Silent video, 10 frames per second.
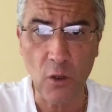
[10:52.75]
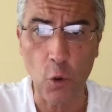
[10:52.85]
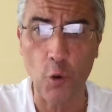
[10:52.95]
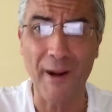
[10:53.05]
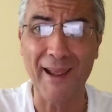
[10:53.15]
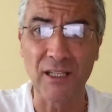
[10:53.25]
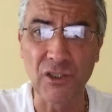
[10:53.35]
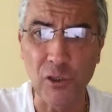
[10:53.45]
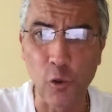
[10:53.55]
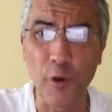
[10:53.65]
or
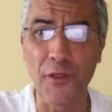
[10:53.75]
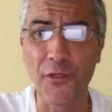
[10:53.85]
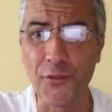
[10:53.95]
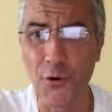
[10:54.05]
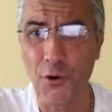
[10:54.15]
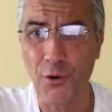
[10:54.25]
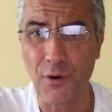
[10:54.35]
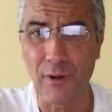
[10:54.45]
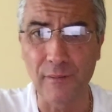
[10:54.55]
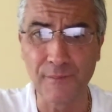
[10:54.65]
excluded
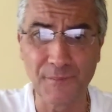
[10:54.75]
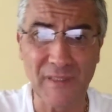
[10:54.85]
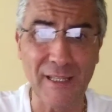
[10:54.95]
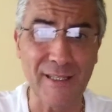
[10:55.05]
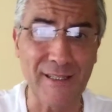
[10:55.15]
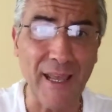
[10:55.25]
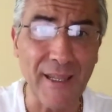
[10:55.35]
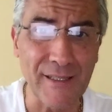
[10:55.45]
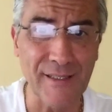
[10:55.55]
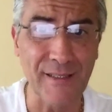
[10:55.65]
third
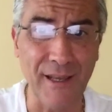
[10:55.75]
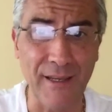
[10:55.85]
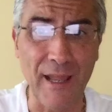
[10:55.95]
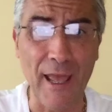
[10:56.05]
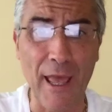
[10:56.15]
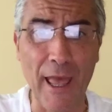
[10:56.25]
states that